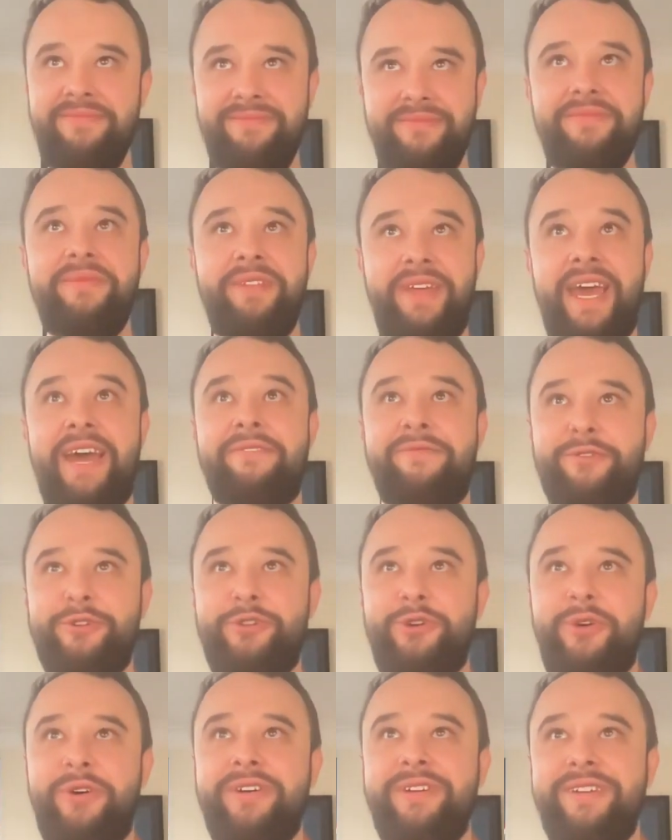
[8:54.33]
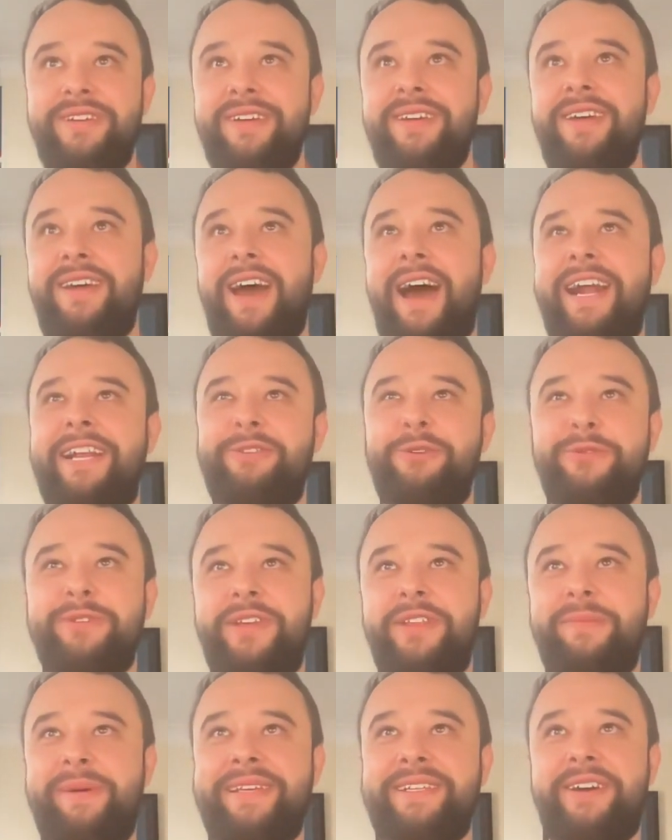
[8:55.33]
Yeah, for sure. And it's
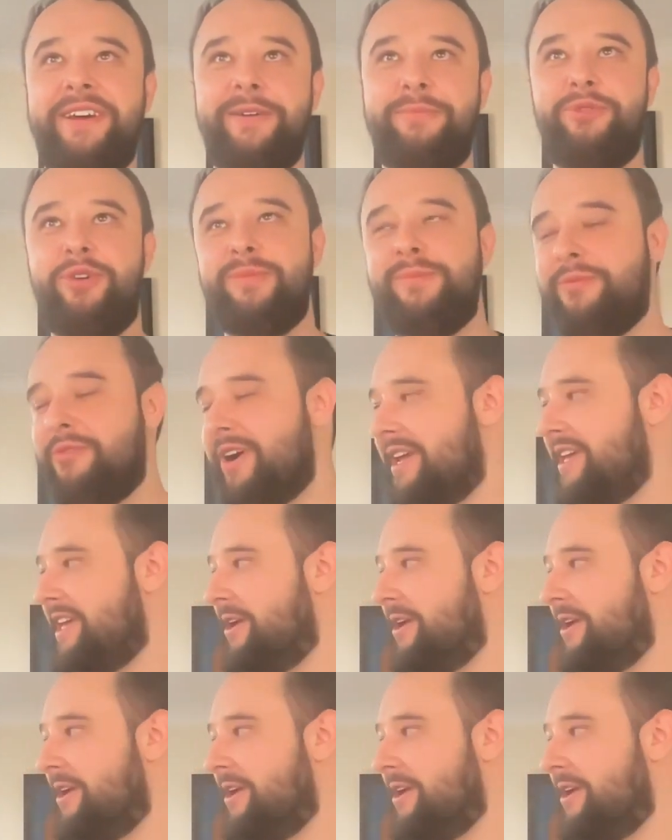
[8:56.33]
also the best kind of problem, right?